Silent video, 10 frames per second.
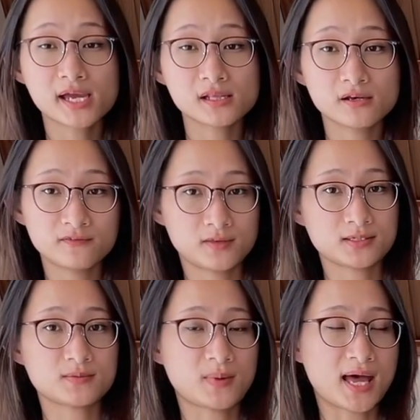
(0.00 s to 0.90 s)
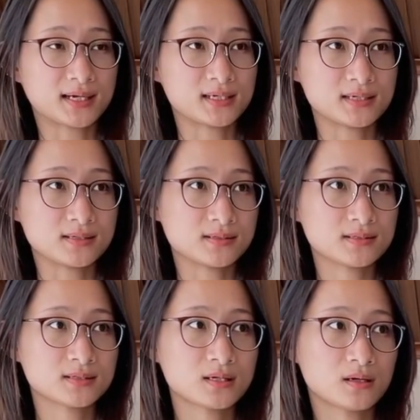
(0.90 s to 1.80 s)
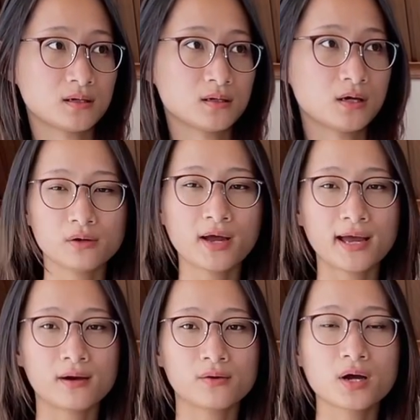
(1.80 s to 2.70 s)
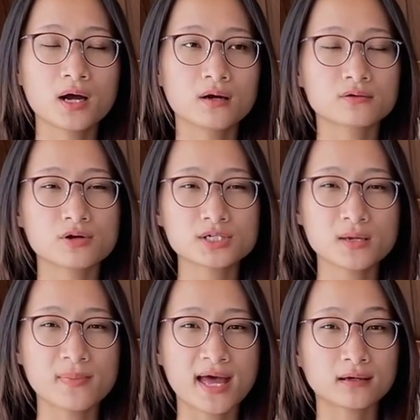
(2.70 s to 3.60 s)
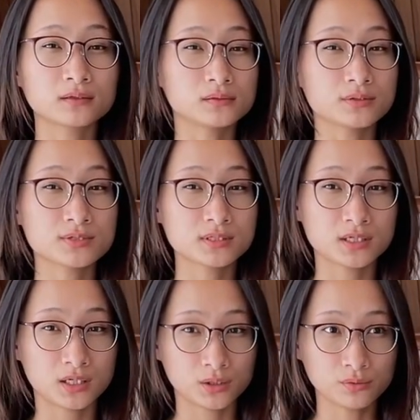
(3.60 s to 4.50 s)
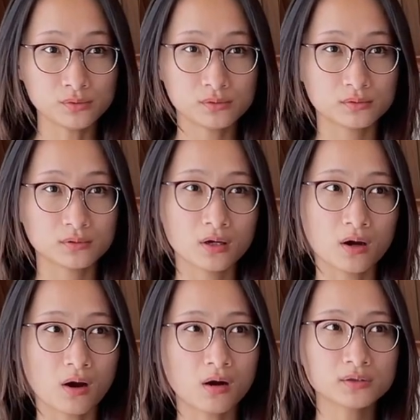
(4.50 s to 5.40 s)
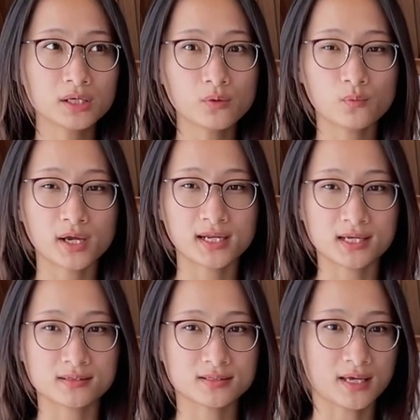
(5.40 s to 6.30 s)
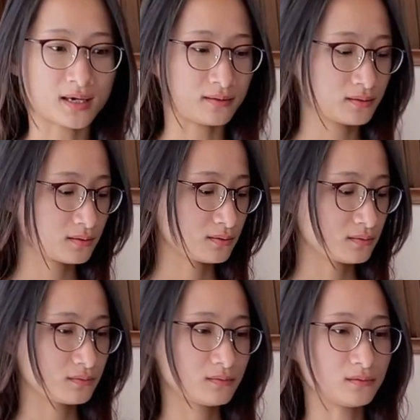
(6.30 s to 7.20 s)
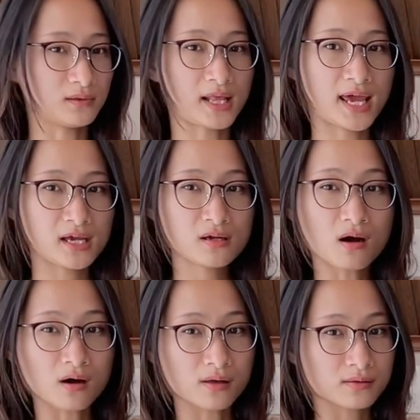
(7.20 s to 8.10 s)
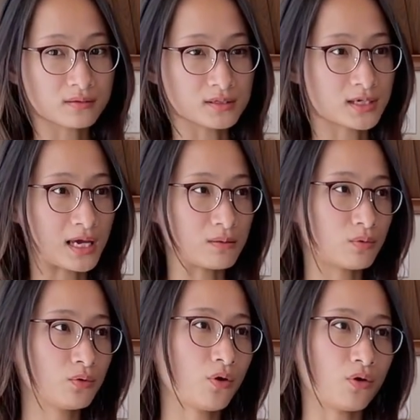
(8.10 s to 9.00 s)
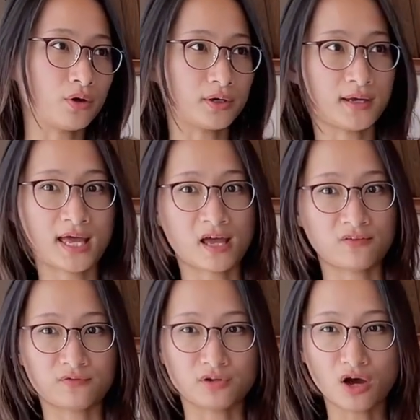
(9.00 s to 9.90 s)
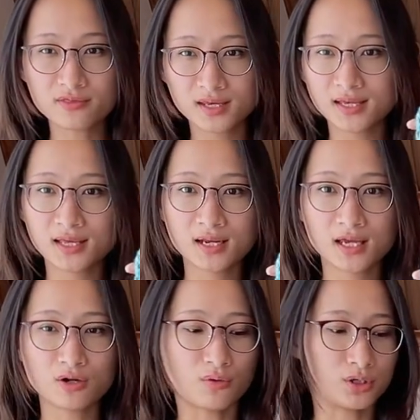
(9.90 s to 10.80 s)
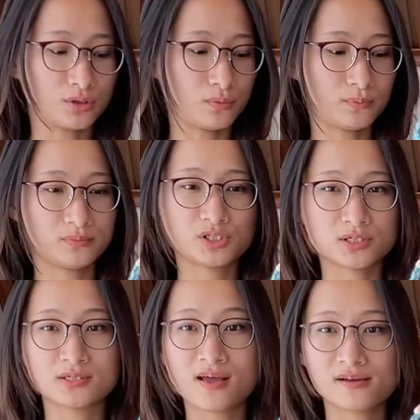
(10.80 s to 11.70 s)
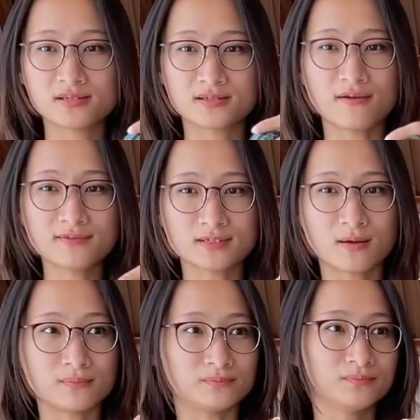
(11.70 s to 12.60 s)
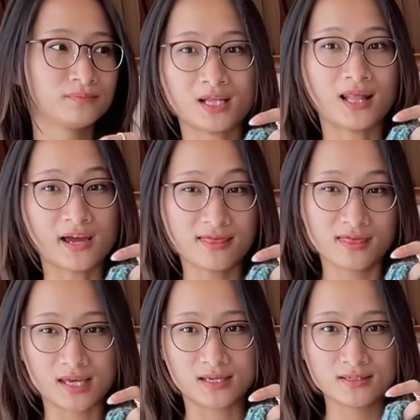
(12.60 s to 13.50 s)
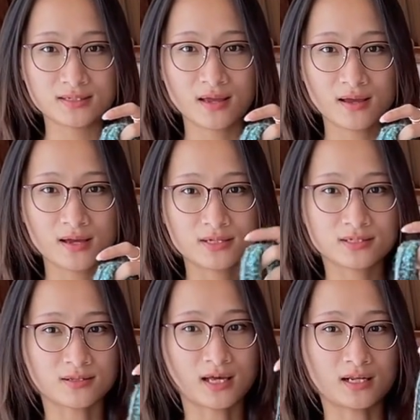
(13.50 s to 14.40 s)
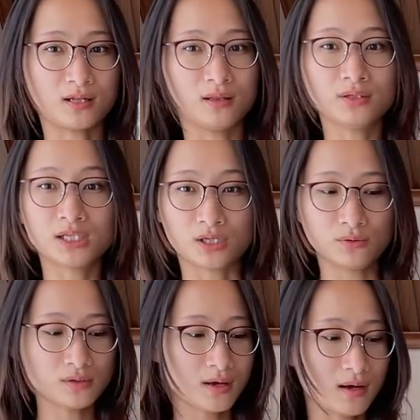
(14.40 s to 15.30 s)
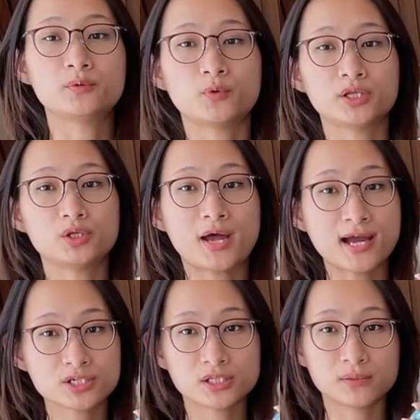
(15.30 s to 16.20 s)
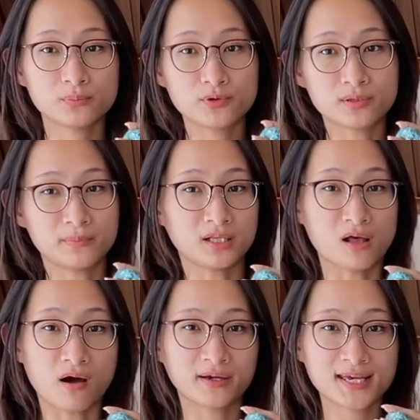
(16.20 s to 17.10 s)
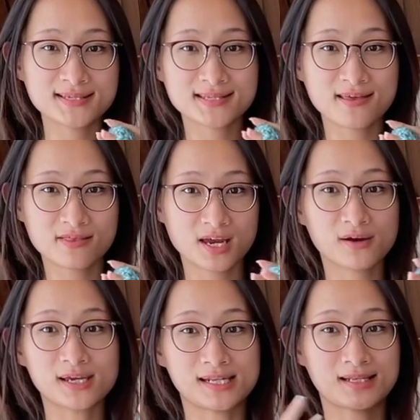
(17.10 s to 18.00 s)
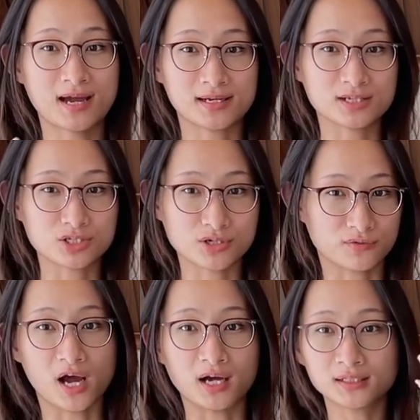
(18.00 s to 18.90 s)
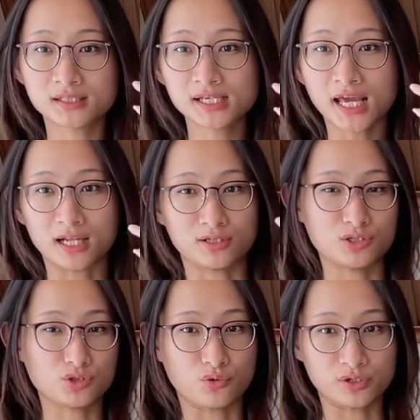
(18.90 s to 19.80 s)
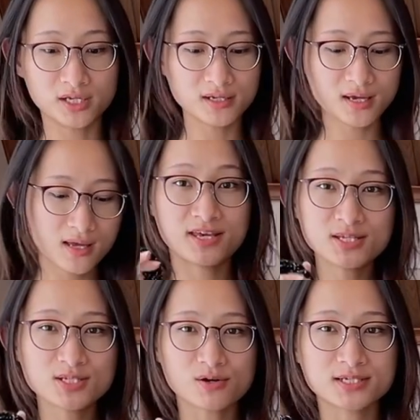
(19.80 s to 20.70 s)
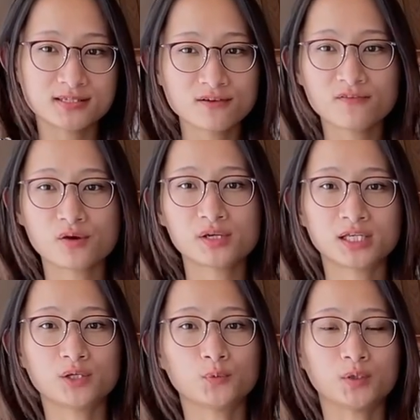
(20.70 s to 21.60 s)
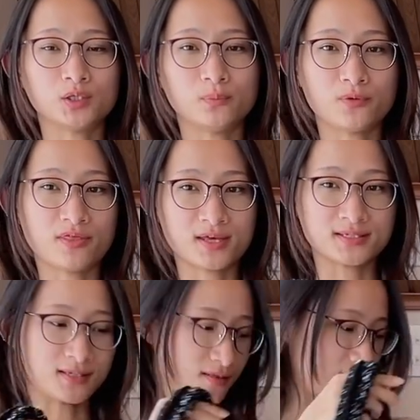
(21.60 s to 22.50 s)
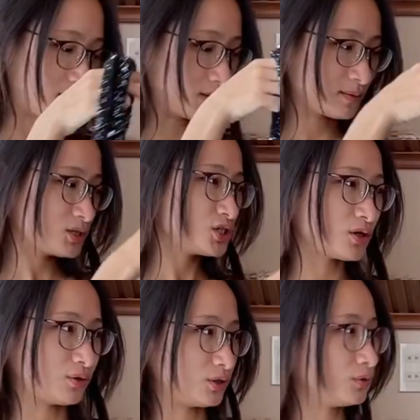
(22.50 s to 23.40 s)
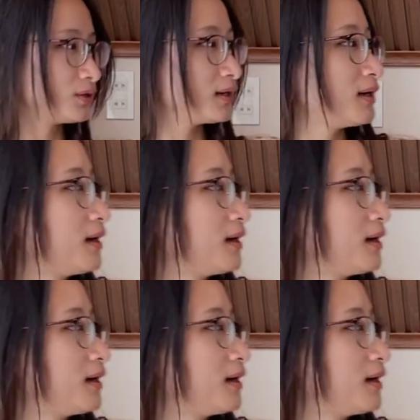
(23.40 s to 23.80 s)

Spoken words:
why I love this bag is, you know how crochet bag looks cute only when it's like laying on the table or have nothing in it, or you just stuff some very light things so that it look cute, but when you actually put the belongings in there, it kind of turned ugly and distorted. These are still very cute when you put things in there. Let me show you.